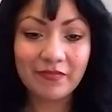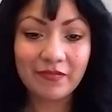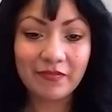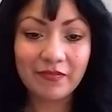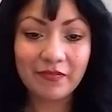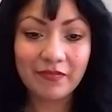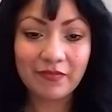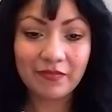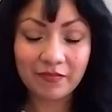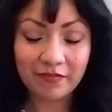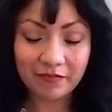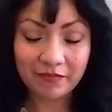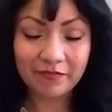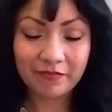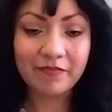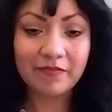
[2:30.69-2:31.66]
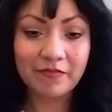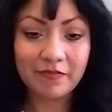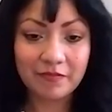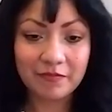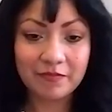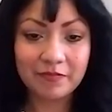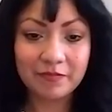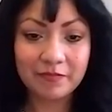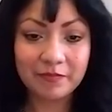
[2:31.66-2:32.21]

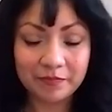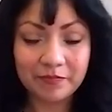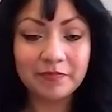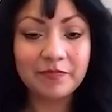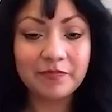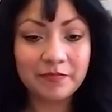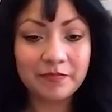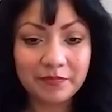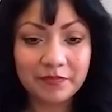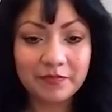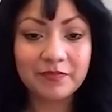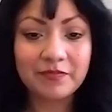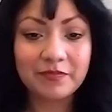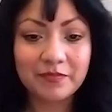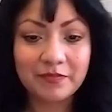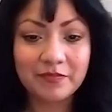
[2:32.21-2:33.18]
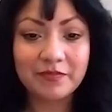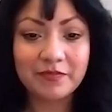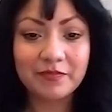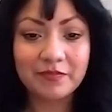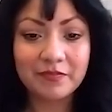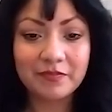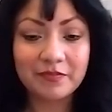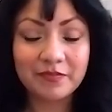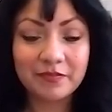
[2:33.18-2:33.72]

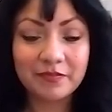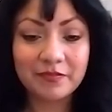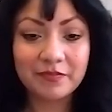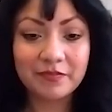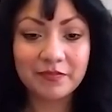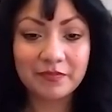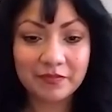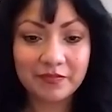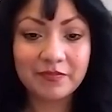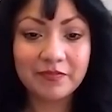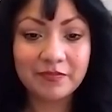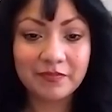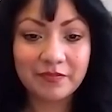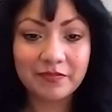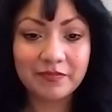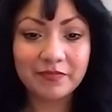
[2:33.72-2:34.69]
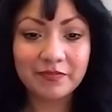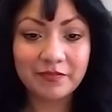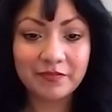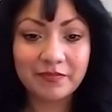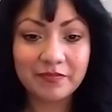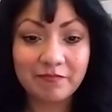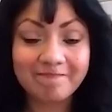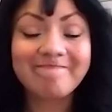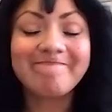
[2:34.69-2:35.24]

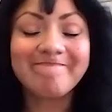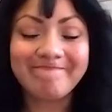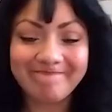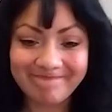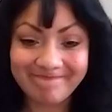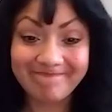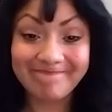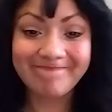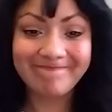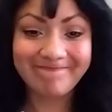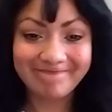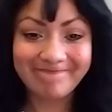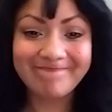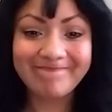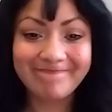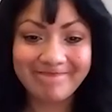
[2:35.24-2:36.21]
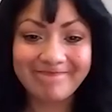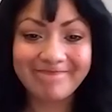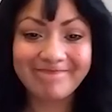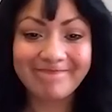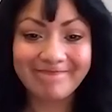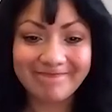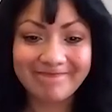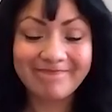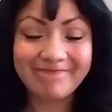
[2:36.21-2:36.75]

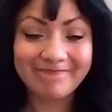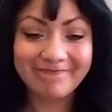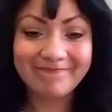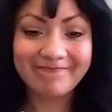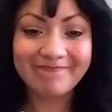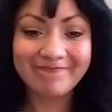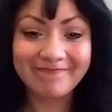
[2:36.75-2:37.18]
The person shown says nothing.